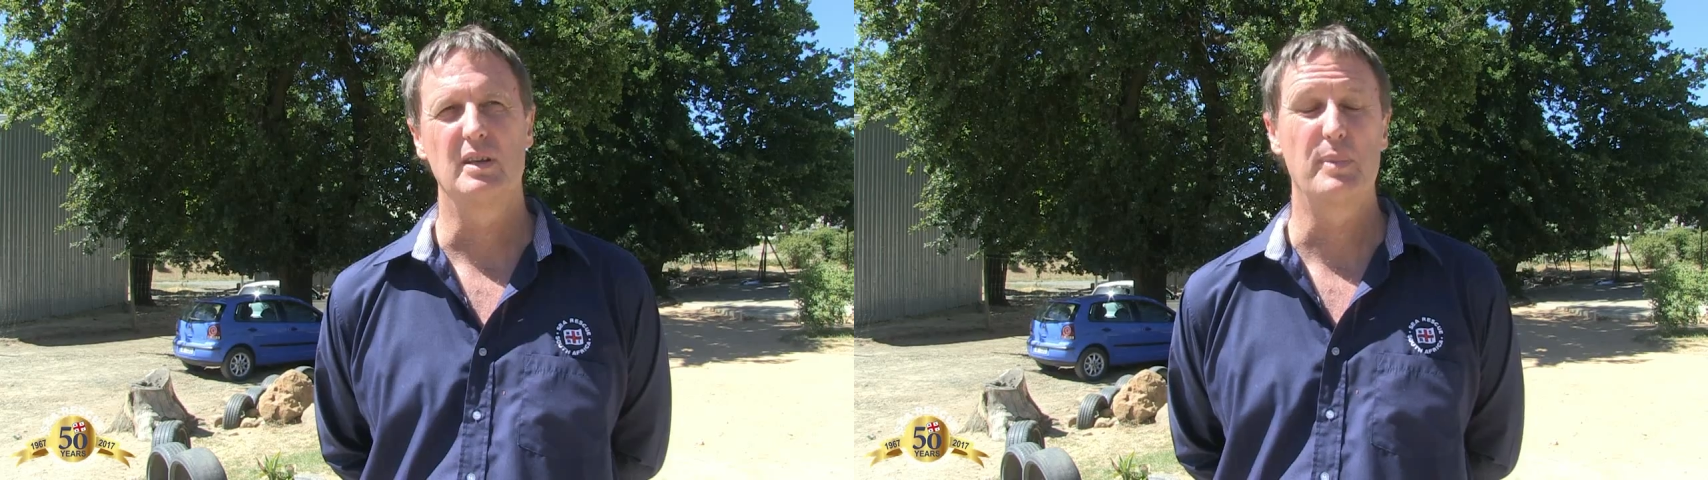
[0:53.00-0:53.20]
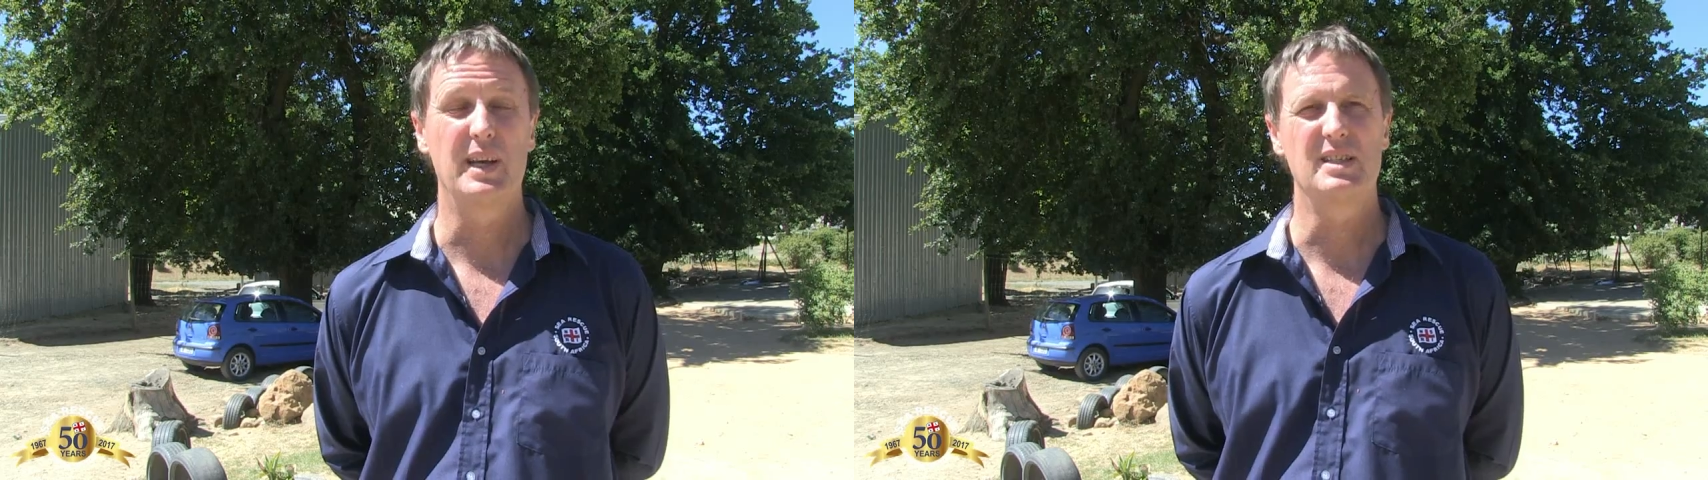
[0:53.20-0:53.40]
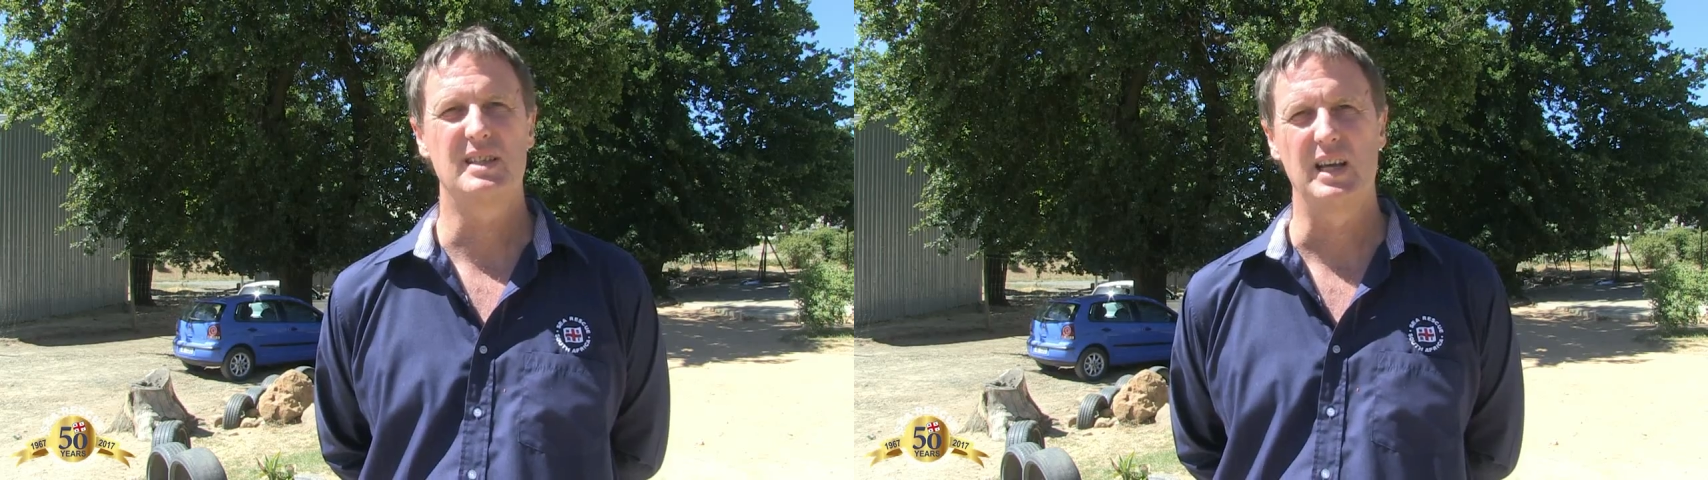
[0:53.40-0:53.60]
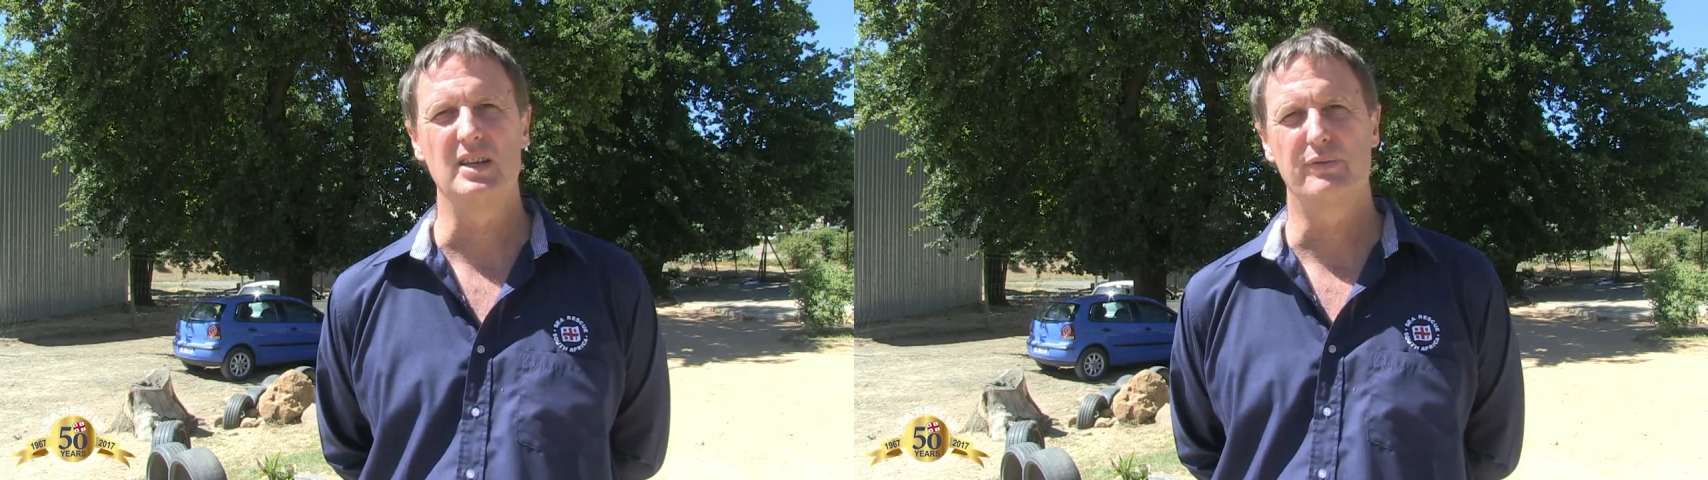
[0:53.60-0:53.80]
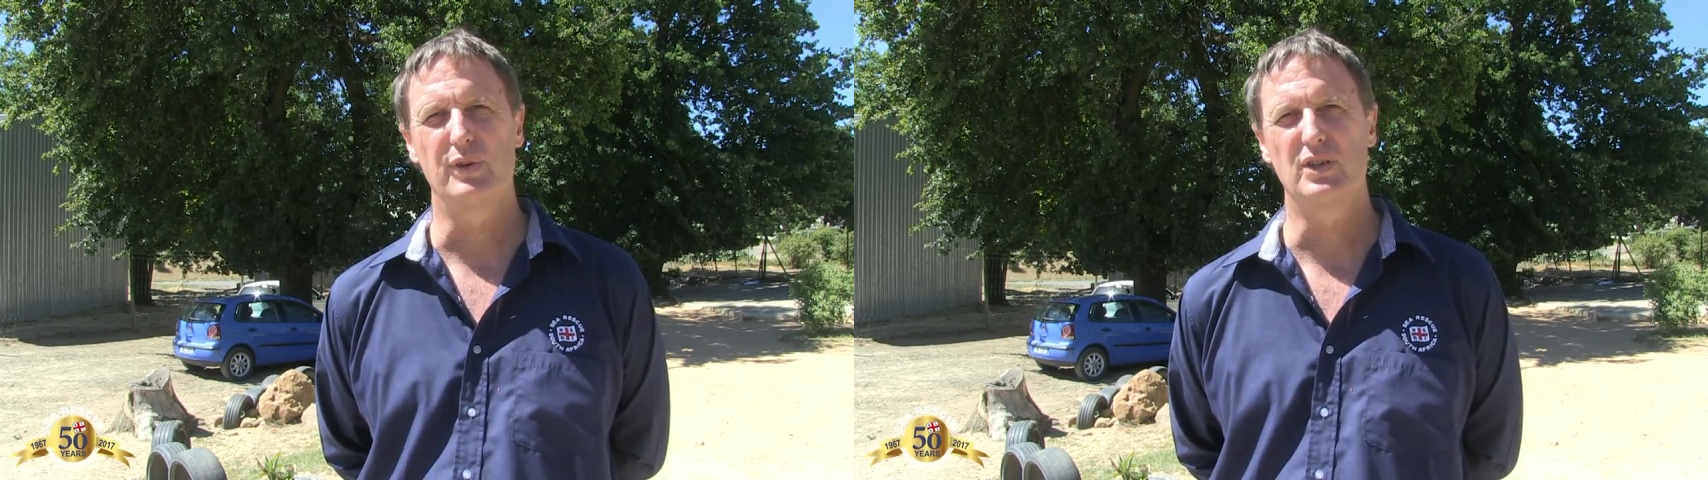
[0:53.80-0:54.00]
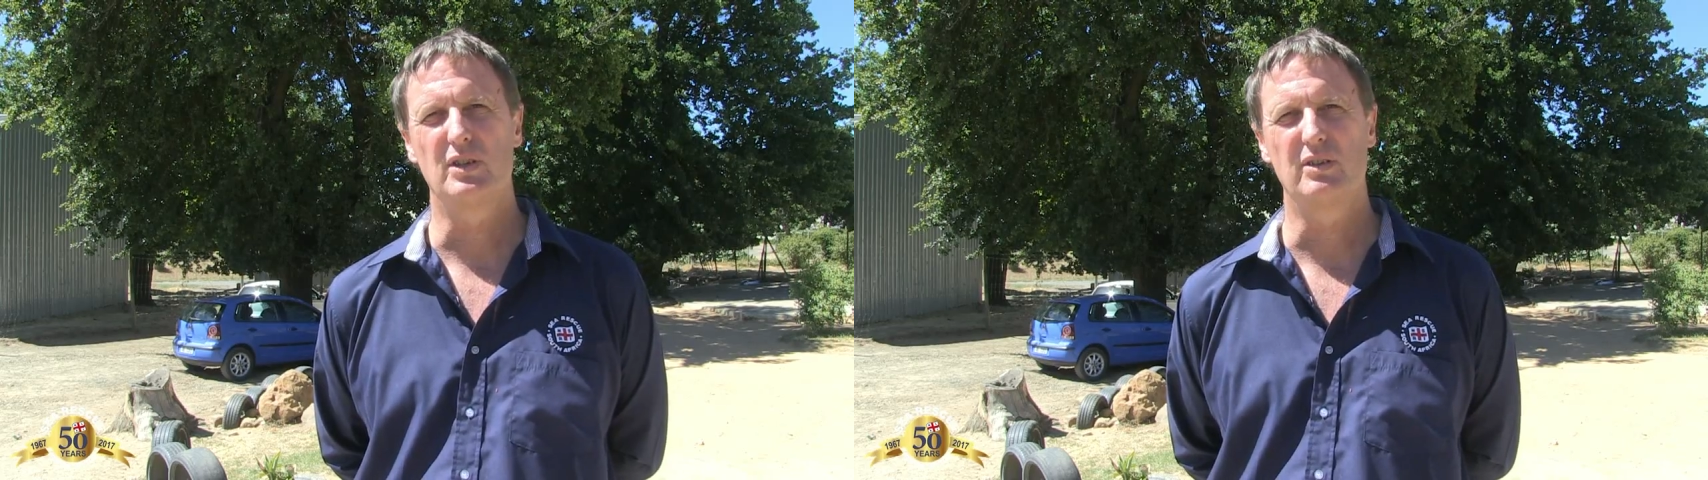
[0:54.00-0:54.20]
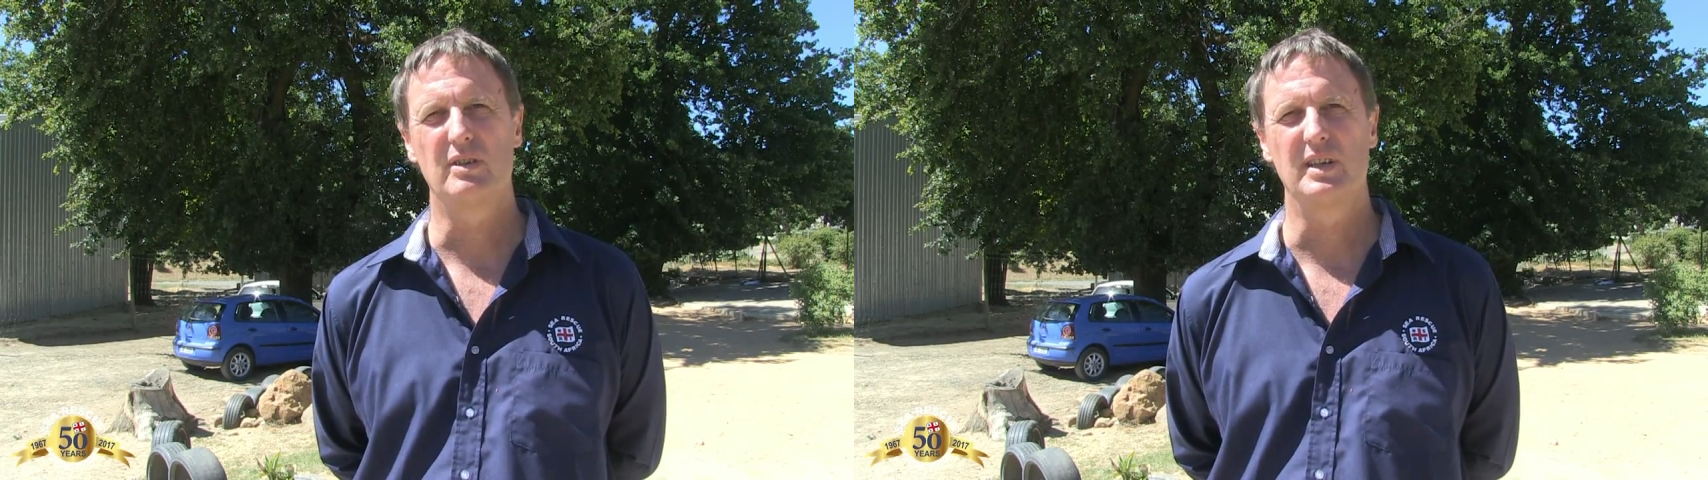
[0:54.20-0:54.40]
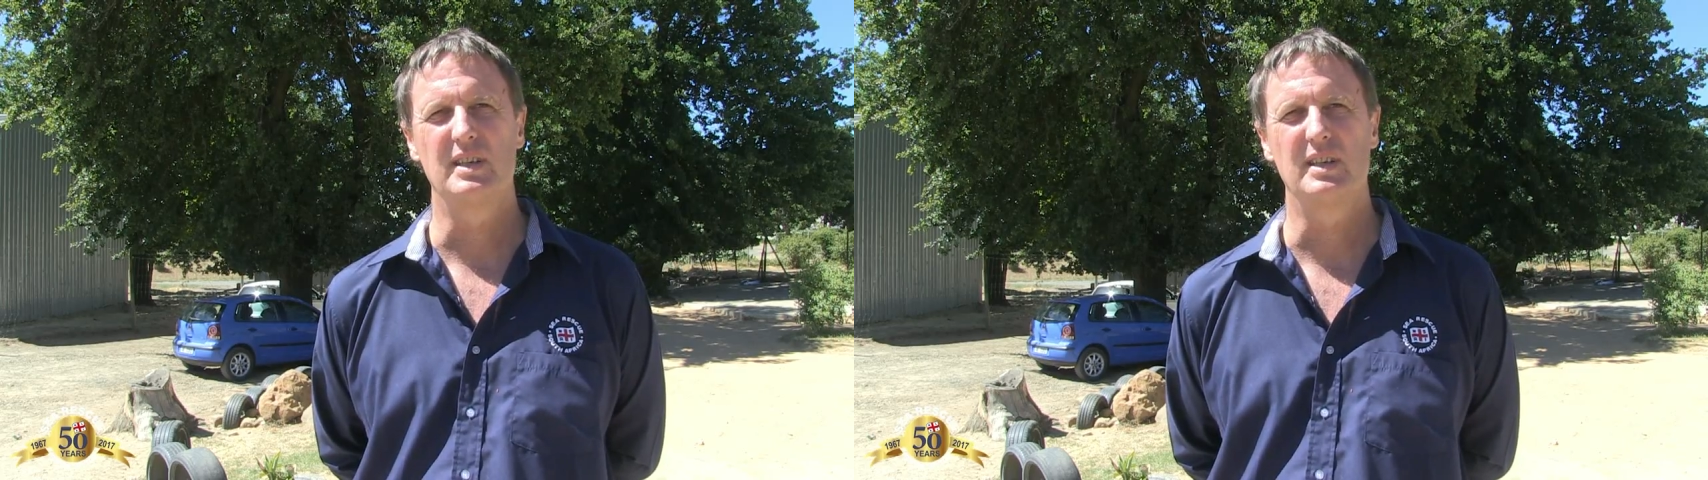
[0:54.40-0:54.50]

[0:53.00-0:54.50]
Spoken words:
The biggest danger for children